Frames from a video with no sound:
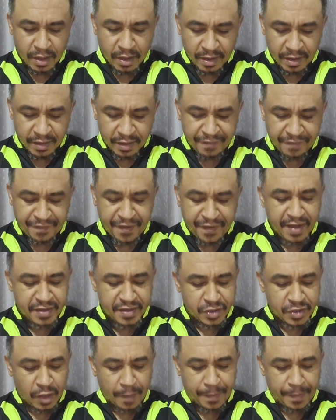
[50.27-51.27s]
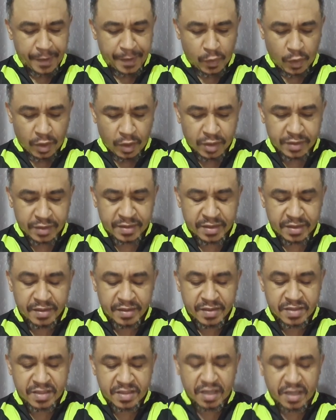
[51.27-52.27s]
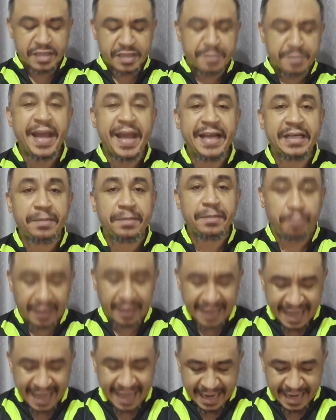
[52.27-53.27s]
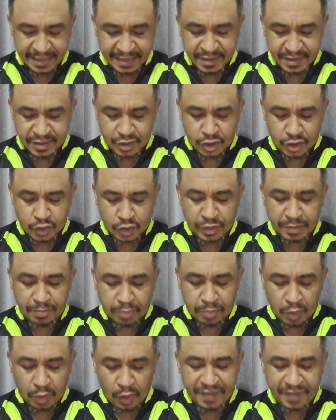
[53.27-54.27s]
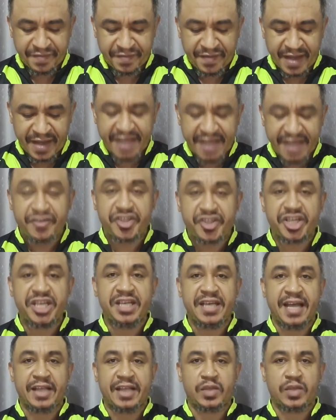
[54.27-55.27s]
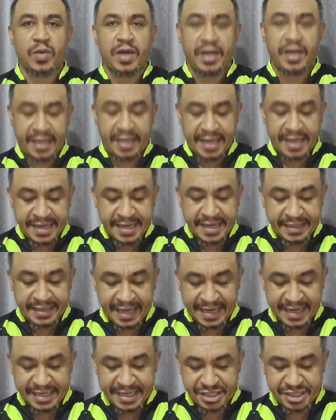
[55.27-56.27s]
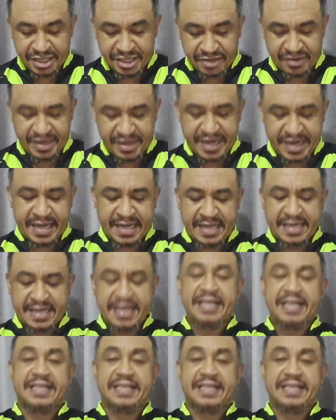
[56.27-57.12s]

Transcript: The first topic was suspend plans to deploy 5G network in Nigeria,